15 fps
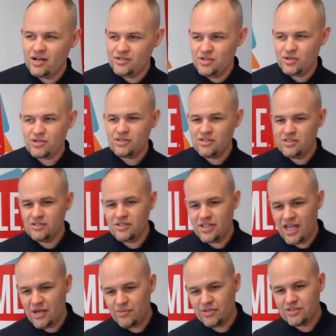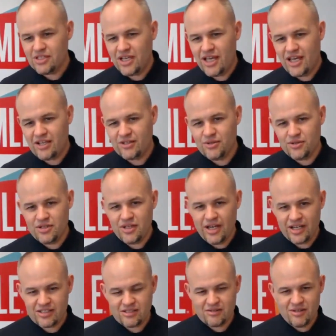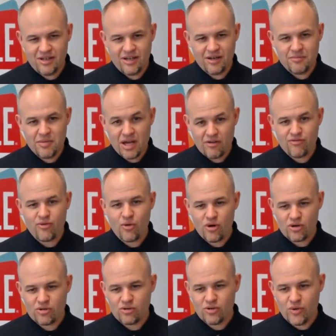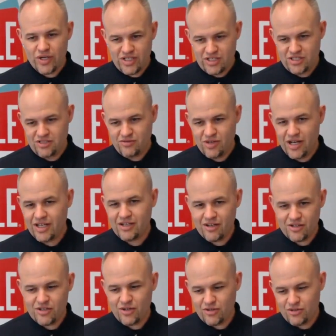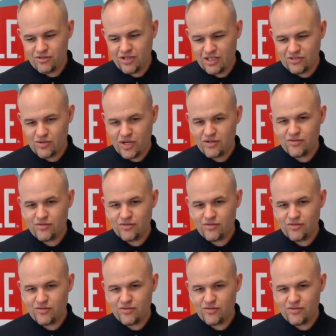you're clearly able to handle the next metaphorical question, right? Are you guys ready